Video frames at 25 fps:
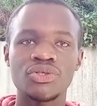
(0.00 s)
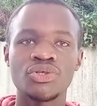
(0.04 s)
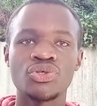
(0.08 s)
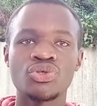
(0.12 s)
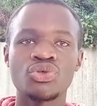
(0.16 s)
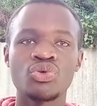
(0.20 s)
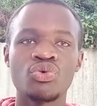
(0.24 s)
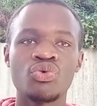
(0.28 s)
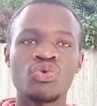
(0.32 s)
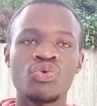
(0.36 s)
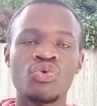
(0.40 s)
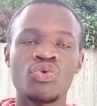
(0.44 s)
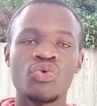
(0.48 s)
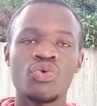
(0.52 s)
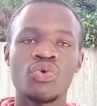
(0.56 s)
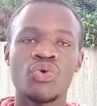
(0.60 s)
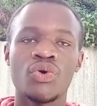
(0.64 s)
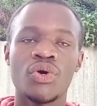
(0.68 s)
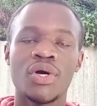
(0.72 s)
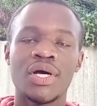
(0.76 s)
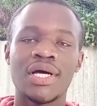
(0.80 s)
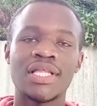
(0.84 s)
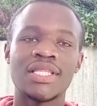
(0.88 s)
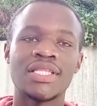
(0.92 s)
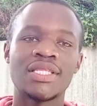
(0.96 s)
to
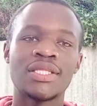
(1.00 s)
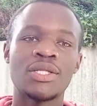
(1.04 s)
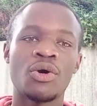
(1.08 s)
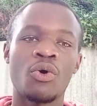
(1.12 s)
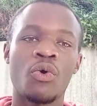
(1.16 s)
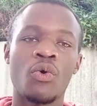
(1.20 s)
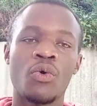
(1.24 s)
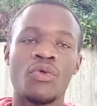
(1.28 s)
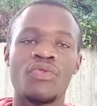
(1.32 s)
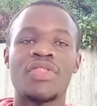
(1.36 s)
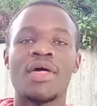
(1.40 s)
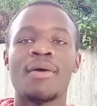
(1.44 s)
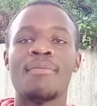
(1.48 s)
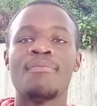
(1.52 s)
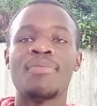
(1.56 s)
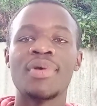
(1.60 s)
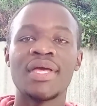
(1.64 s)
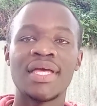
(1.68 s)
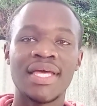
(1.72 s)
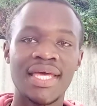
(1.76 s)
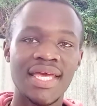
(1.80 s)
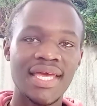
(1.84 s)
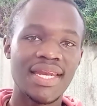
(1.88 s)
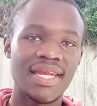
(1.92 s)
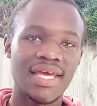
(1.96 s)
the
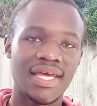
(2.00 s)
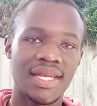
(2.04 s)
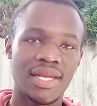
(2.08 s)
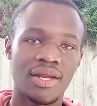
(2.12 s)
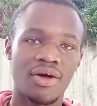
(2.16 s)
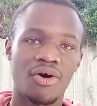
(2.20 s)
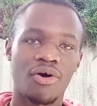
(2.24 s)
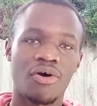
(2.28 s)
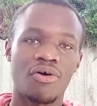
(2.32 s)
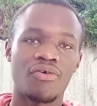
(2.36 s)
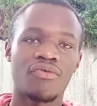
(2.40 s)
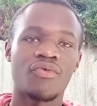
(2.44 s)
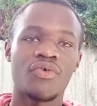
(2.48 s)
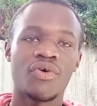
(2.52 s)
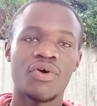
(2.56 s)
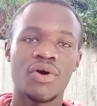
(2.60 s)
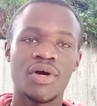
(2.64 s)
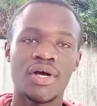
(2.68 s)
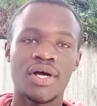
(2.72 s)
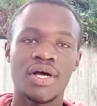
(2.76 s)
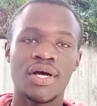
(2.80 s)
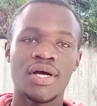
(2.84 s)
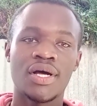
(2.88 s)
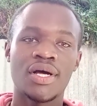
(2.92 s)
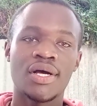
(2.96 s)
beginning of
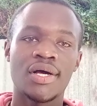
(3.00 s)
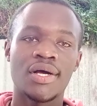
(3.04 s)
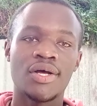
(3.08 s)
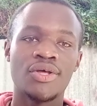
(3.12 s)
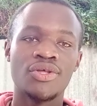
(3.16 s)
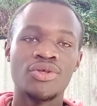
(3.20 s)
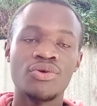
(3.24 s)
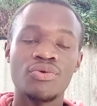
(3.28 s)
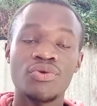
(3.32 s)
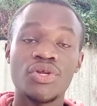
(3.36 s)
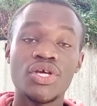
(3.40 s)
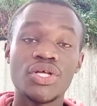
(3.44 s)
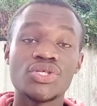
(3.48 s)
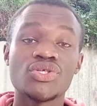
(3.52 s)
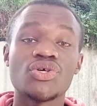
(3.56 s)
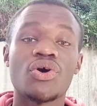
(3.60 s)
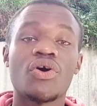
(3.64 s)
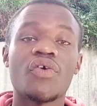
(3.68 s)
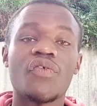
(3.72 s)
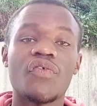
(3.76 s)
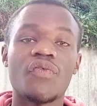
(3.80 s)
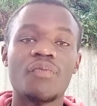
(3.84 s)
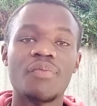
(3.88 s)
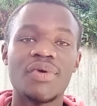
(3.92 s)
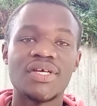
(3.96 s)
units
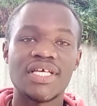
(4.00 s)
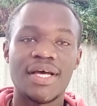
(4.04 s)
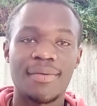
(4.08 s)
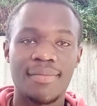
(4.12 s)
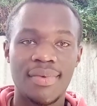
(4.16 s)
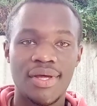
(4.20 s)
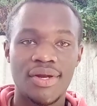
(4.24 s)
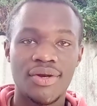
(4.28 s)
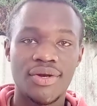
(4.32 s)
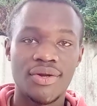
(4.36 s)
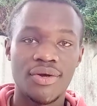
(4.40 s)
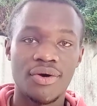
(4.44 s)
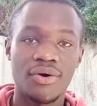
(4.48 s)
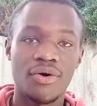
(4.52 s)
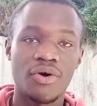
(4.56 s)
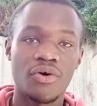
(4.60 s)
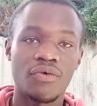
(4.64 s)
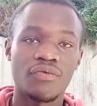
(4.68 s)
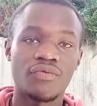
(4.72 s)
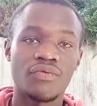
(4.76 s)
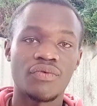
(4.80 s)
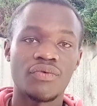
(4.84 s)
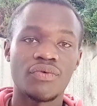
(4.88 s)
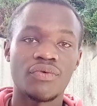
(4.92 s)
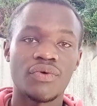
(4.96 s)
of measurement
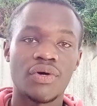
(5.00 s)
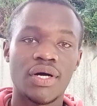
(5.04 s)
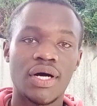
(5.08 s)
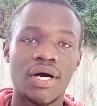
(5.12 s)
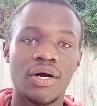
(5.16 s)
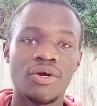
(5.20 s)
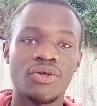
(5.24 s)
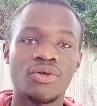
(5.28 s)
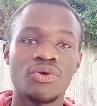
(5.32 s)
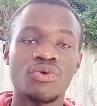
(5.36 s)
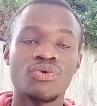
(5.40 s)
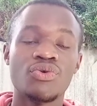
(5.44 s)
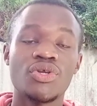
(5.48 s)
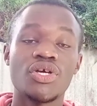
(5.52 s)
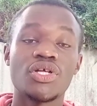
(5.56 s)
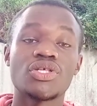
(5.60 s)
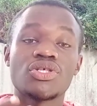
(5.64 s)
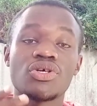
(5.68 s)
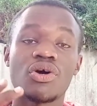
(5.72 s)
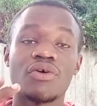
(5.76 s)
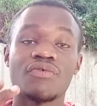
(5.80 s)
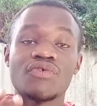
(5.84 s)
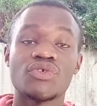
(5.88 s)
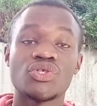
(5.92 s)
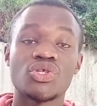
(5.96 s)
of units
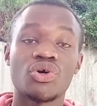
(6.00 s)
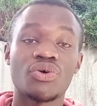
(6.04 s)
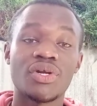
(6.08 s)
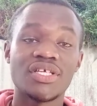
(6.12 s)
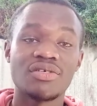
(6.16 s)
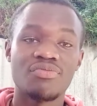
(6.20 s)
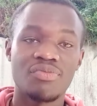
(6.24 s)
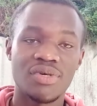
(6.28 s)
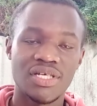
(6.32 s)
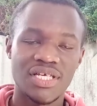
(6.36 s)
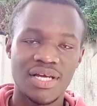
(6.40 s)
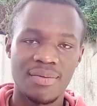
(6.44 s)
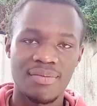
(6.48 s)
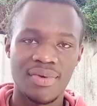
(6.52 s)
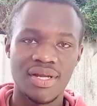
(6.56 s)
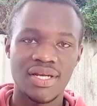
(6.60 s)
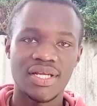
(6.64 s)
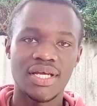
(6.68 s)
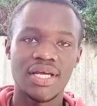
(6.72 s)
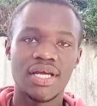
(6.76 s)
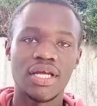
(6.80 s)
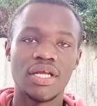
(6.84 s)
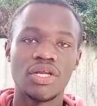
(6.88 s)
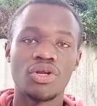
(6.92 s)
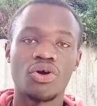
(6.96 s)
of storage measurement
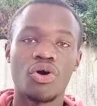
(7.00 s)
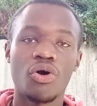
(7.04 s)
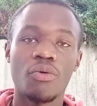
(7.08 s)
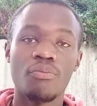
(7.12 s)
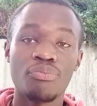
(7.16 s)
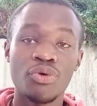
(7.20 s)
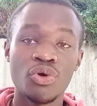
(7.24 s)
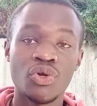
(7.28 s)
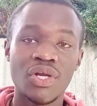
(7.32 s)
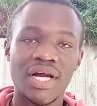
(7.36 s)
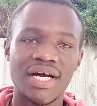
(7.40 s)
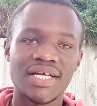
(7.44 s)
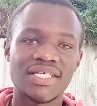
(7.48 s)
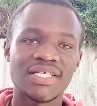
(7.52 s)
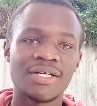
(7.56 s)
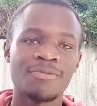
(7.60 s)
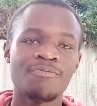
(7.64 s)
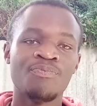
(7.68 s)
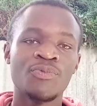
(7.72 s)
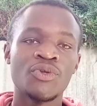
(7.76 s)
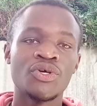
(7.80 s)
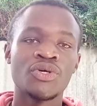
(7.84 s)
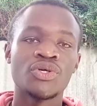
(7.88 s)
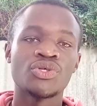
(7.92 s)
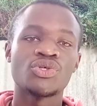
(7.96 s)
in computers.
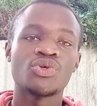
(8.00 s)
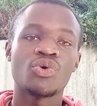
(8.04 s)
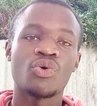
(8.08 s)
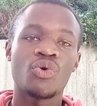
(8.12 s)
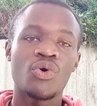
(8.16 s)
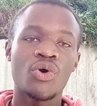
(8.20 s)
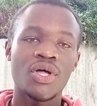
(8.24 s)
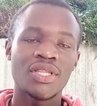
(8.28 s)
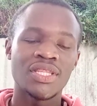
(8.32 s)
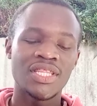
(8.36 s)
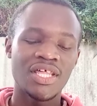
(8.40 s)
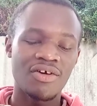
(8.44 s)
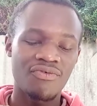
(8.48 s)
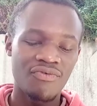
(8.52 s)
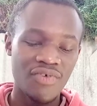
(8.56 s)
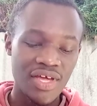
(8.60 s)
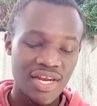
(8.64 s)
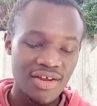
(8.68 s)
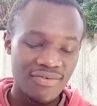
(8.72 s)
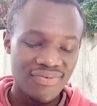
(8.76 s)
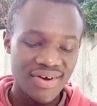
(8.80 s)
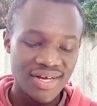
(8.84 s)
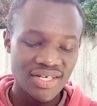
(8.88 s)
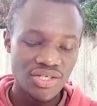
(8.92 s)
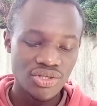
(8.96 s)
So the very
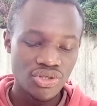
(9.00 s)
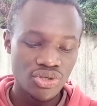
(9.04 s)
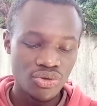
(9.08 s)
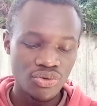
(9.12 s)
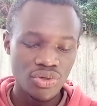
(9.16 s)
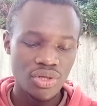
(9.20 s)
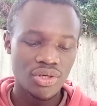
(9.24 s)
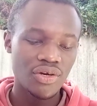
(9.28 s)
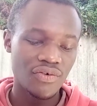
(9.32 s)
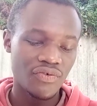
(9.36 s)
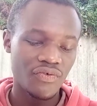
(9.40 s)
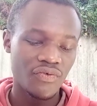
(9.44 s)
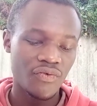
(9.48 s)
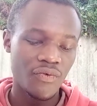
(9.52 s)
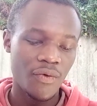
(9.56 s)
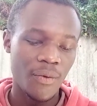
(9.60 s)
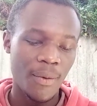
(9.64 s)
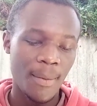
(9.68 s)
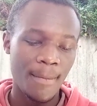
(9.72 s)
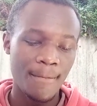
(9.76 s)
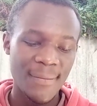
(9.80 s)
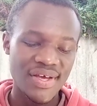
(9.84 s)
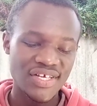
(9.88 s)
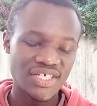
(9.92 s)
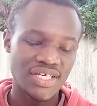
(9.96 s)
first unit of
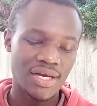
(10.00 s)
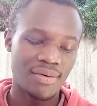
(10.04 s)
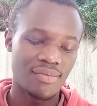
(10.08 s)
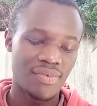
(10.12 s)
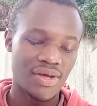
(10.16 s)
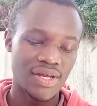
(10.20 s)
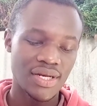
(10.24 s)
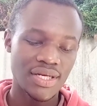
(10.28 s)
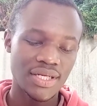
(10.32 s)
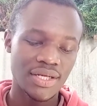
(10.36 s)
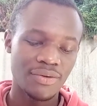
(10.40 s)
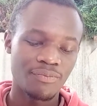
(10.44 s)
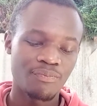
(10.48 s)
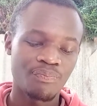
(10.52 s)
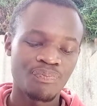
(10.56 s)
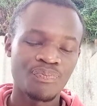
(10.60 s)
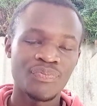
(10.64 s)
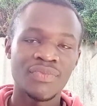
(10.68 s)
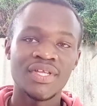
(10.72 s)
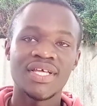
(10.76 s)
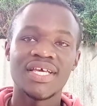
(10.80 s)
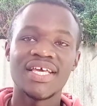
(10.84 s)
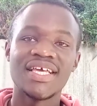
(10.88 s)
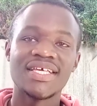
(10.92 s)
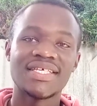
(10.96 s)
measurement
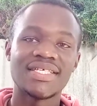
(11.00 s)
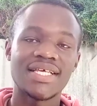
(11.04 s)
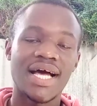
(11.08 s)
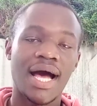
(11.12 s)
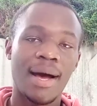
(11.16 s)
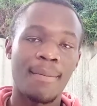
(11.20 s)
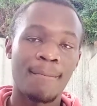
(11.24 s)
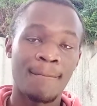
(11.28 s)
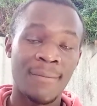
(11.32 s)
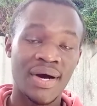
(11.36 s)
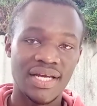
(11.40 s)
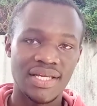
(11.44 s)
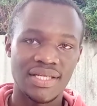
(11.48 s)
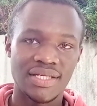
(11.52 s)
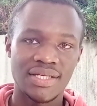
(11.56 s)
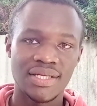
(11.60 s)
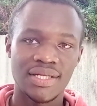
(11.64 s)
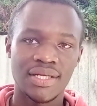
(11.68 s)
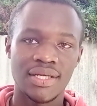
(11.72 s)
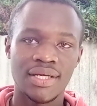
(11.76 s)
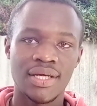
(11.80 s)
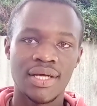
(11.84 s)
is a byte.